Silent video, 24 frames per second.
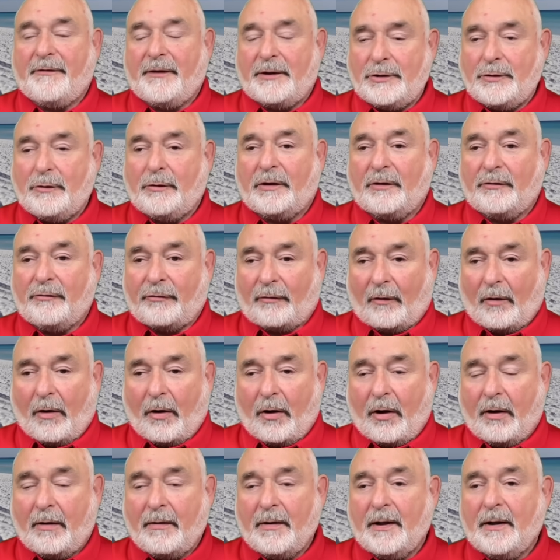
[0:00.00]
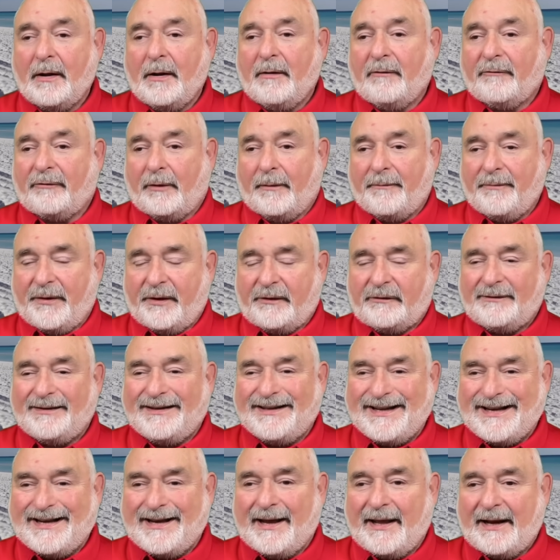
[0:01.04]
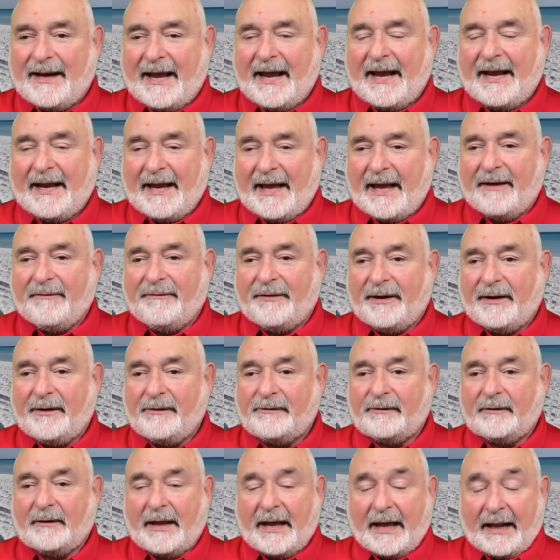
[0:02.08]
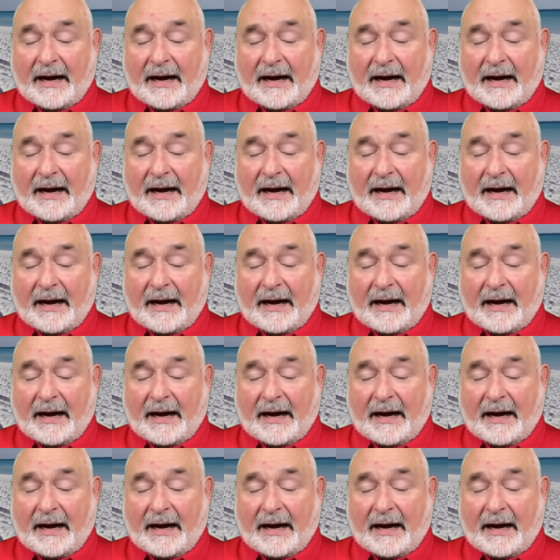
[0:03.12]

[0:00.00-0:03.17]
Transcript: that you can draw from this DNA evidence.